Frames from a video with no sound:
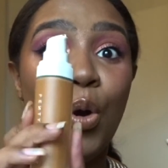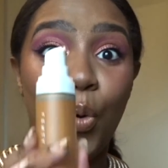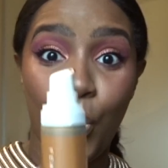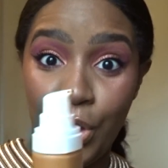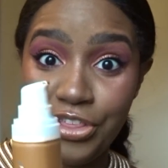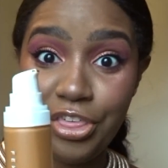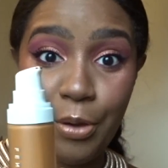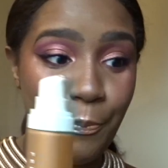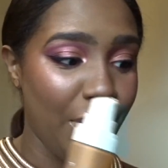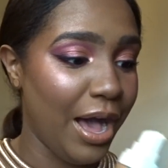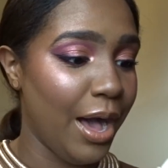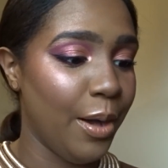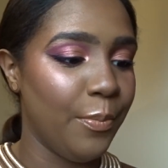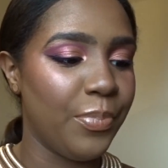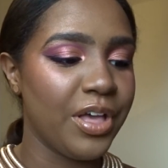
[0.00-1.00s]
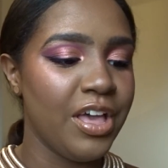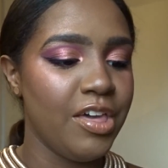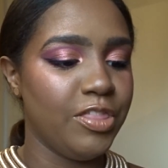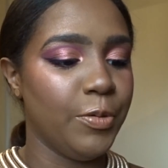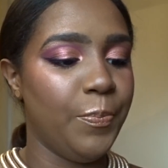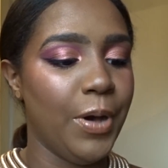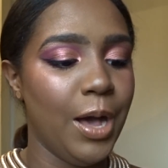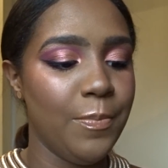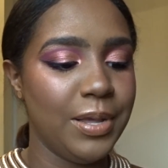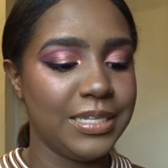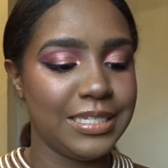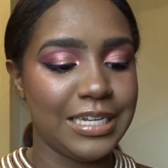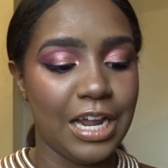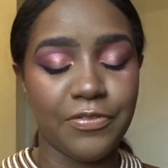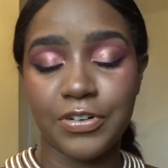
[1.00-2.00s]
with a pump. The pump
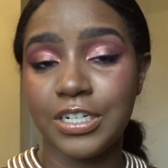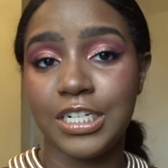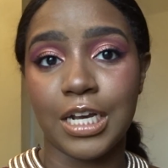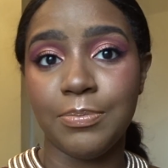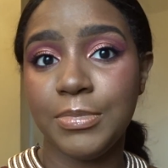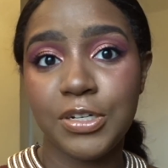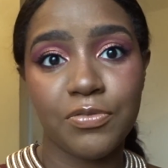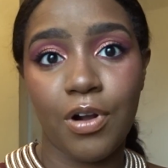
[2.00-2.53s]
has never done me